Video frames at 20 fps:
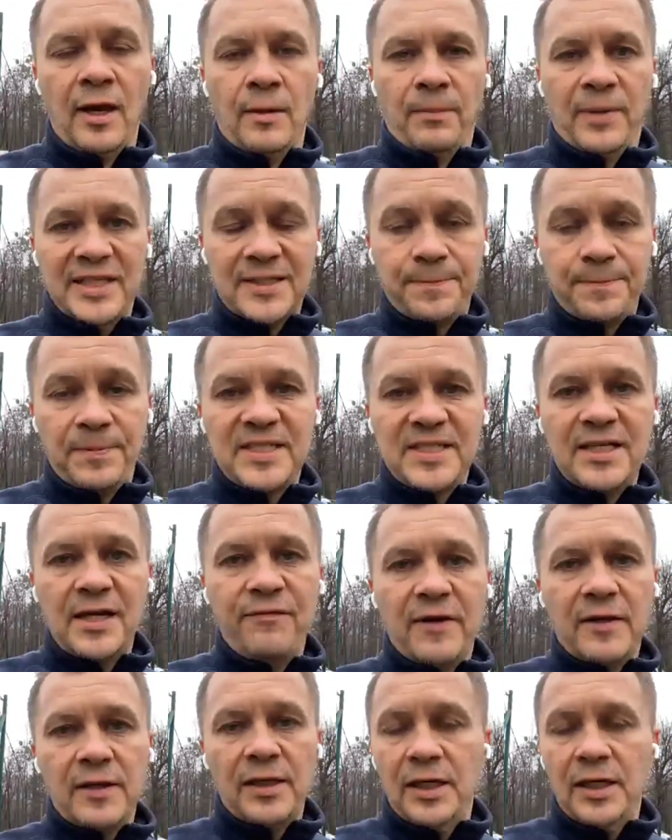but
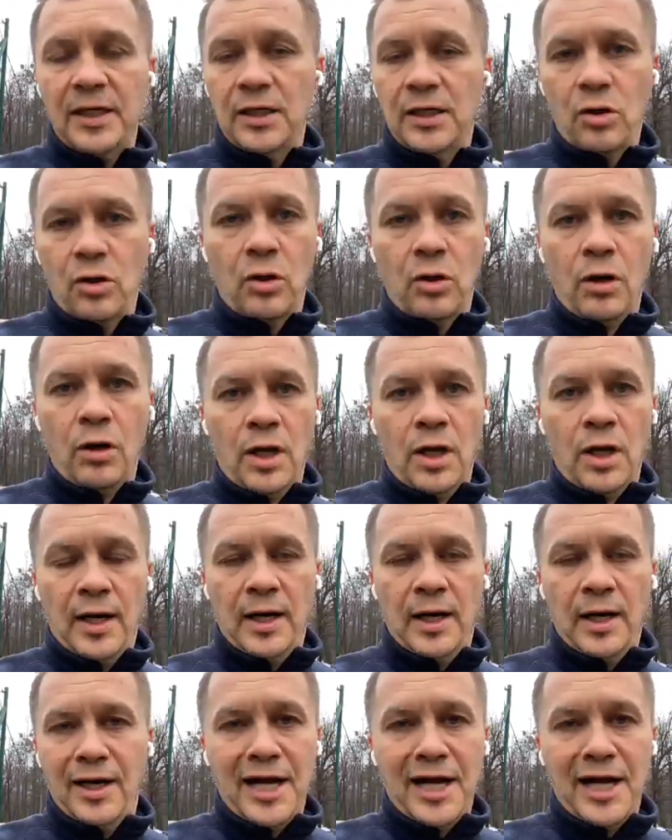specifically,
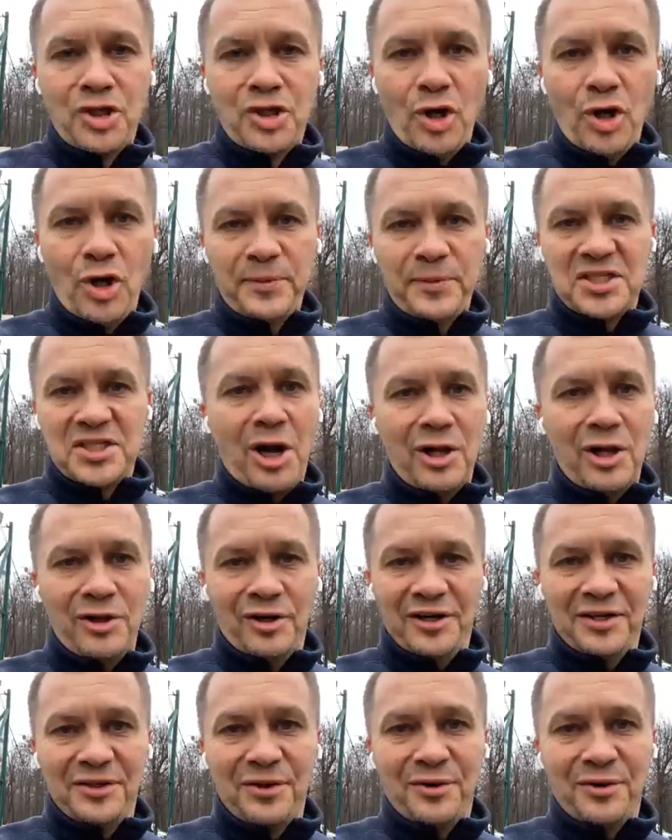adopt a scholar,